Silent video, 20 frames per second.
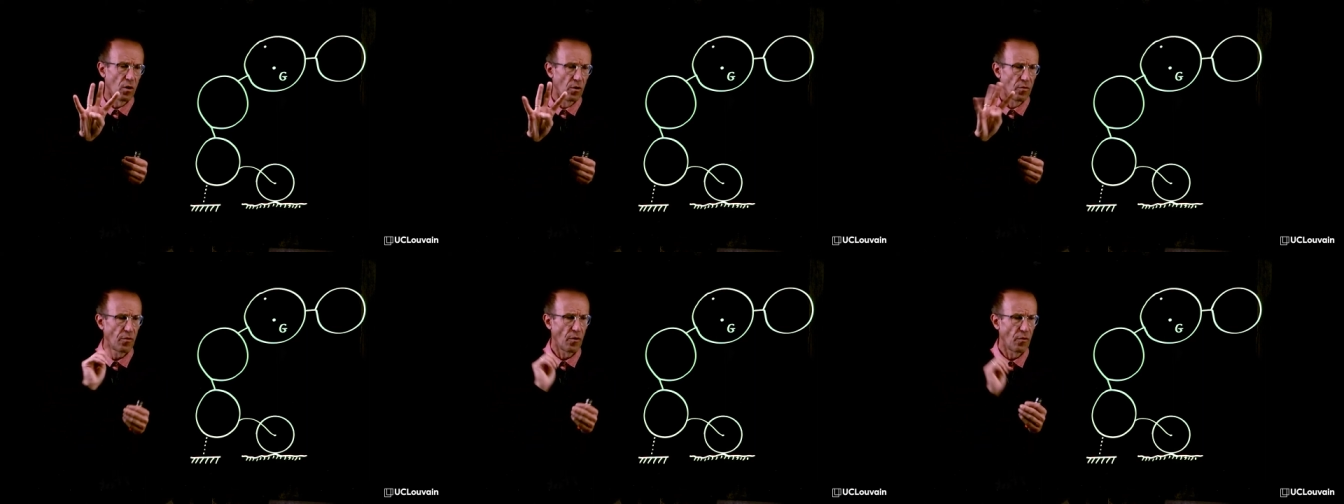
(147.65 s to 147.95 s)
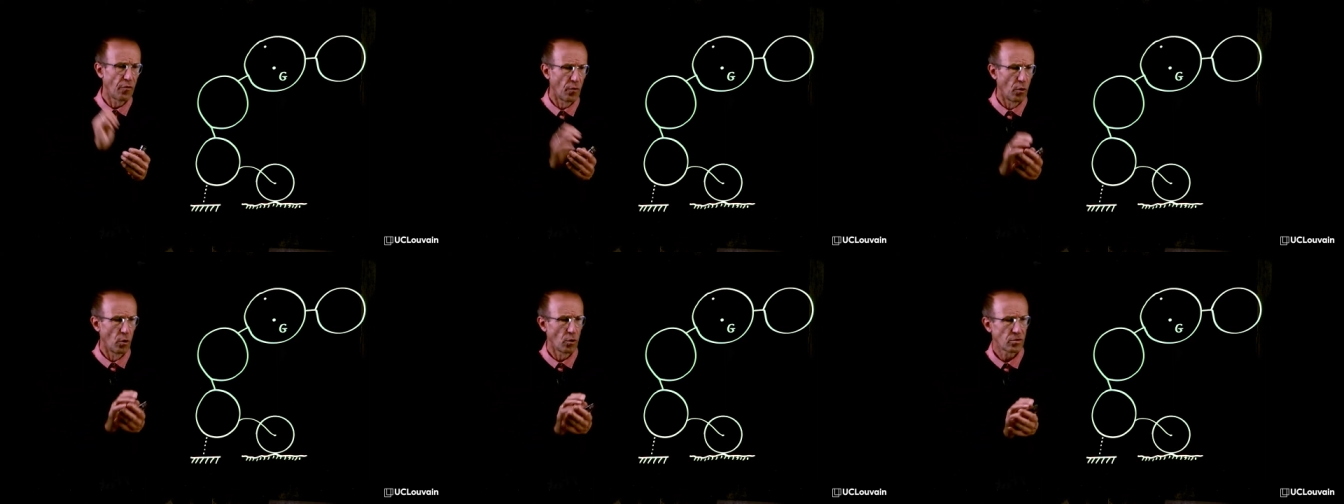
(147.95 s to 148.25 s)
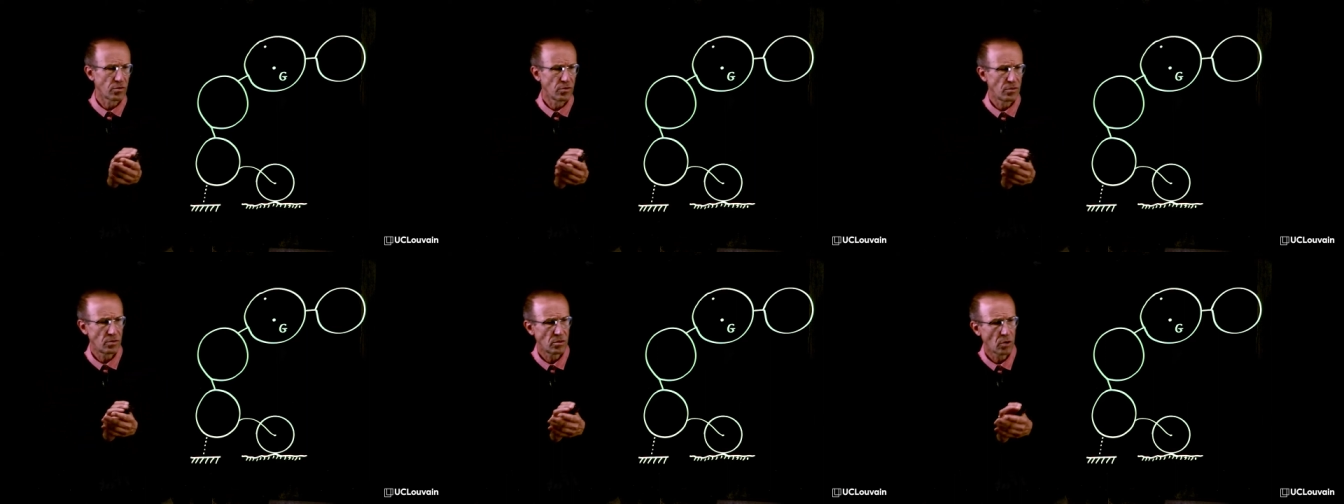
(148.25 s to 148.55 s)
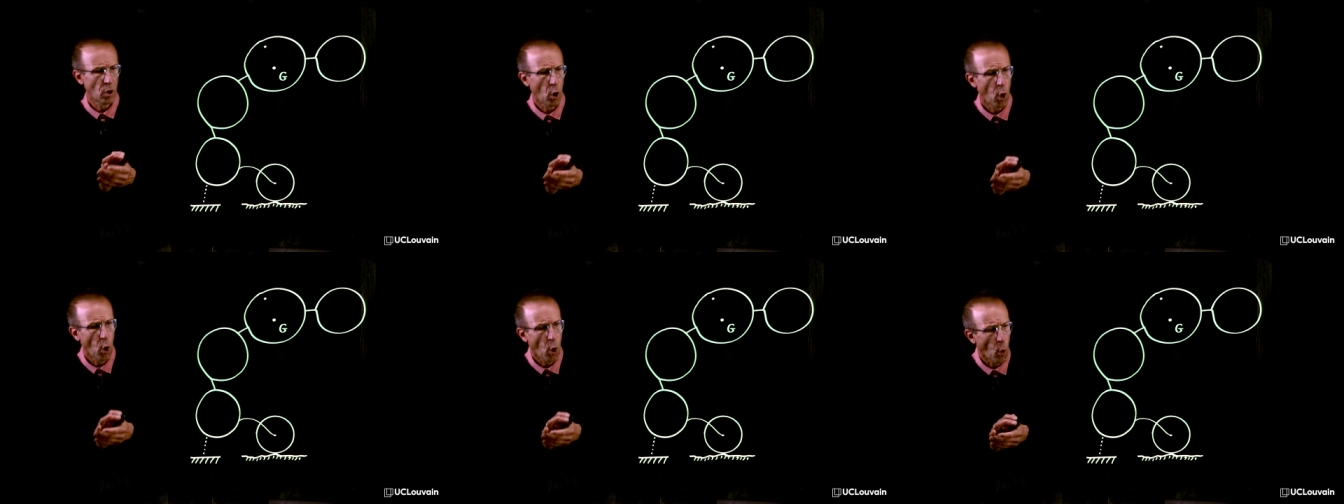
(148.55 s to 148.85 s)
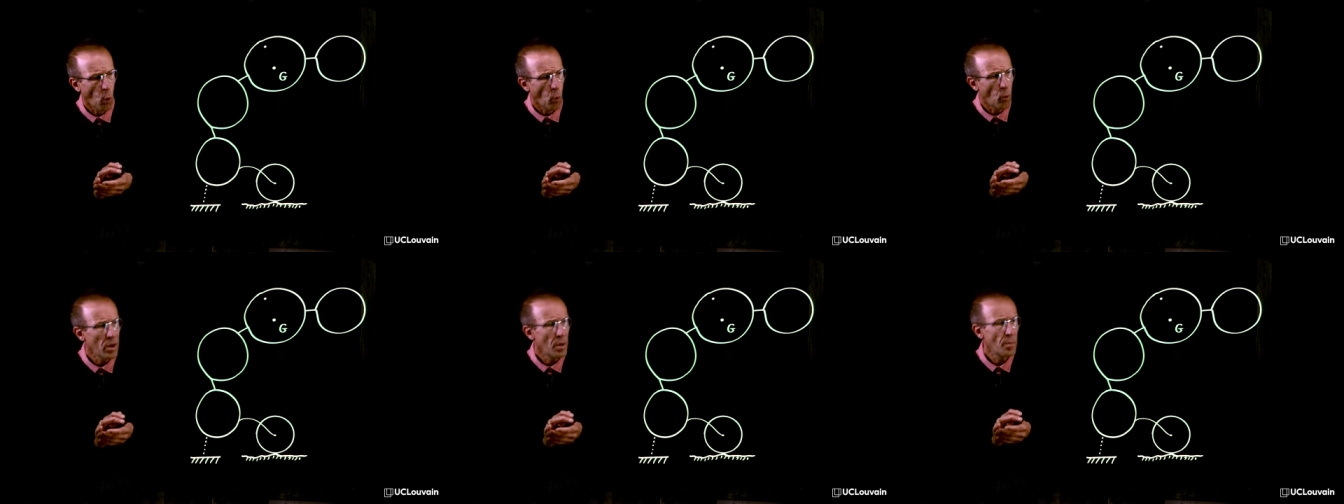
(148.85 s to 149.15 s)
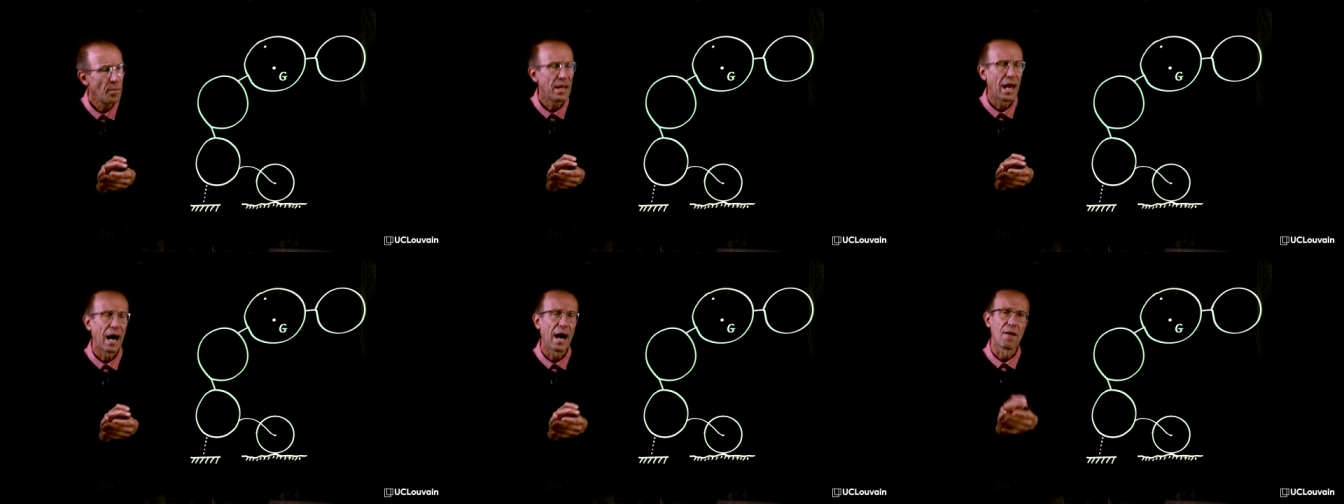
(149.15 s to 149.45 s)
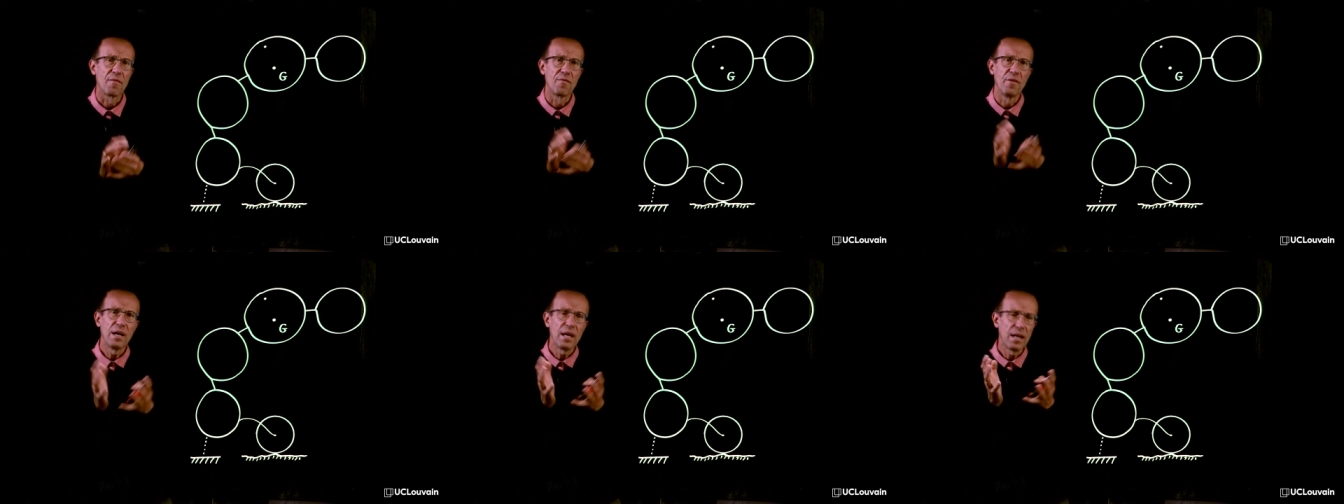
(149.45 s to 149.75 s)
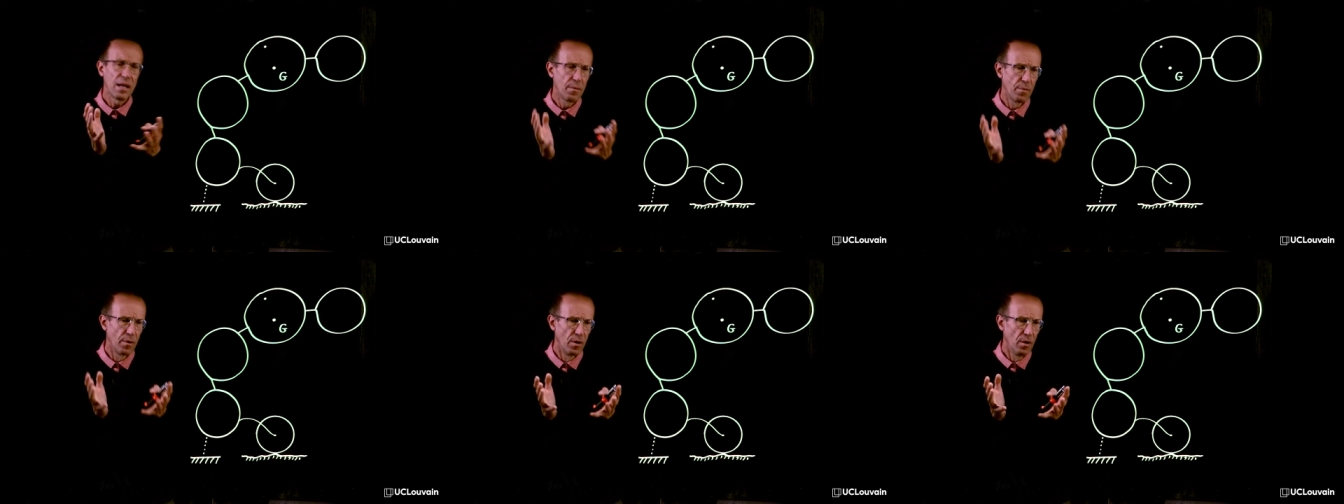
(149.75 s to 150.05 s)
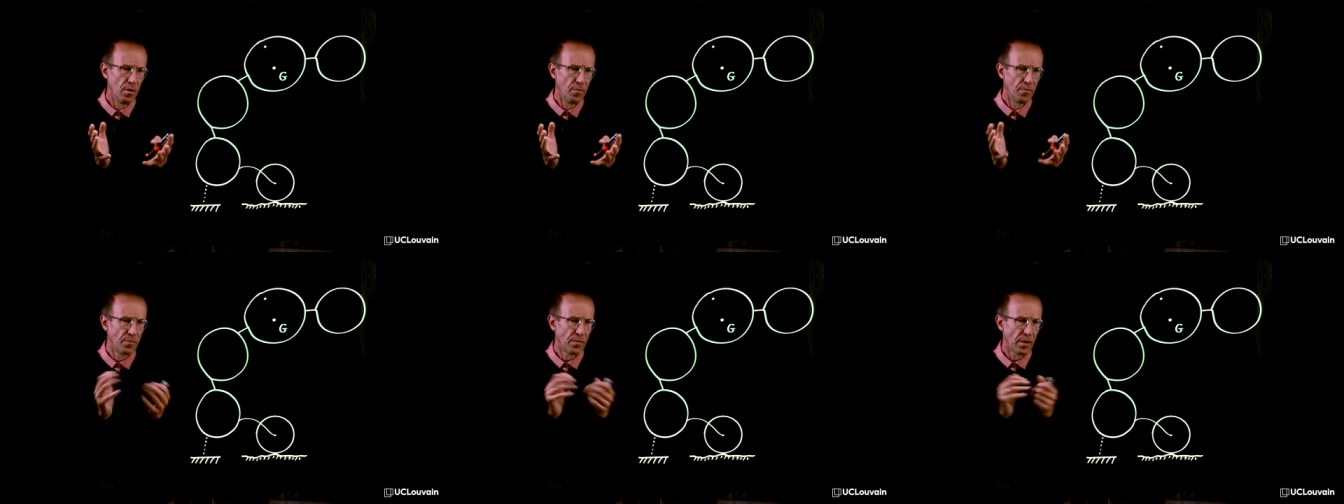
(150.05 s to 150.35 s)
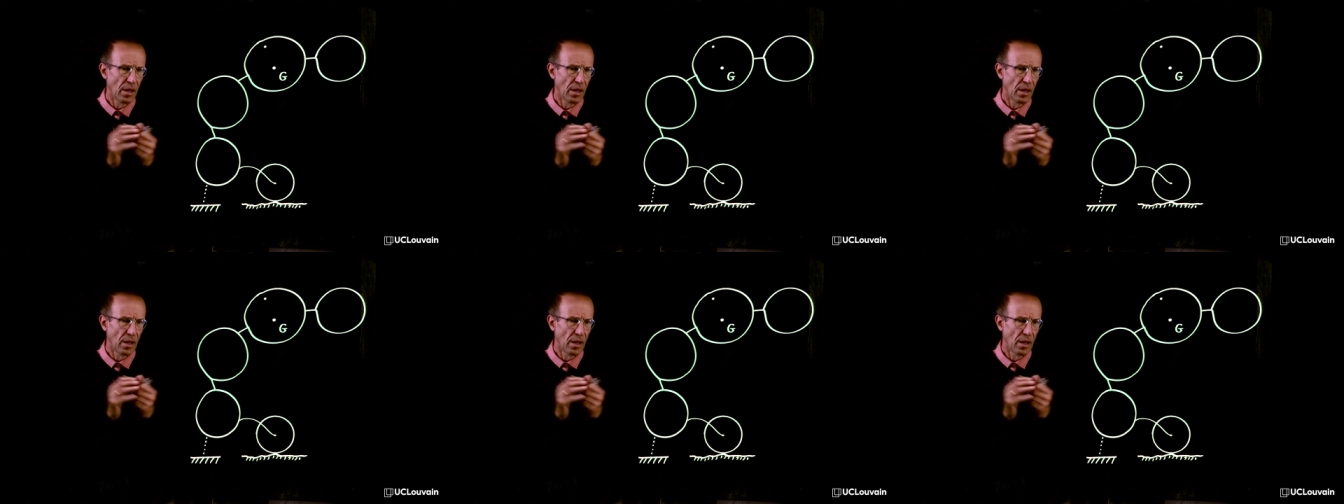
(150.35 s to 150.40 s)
of forces will be available.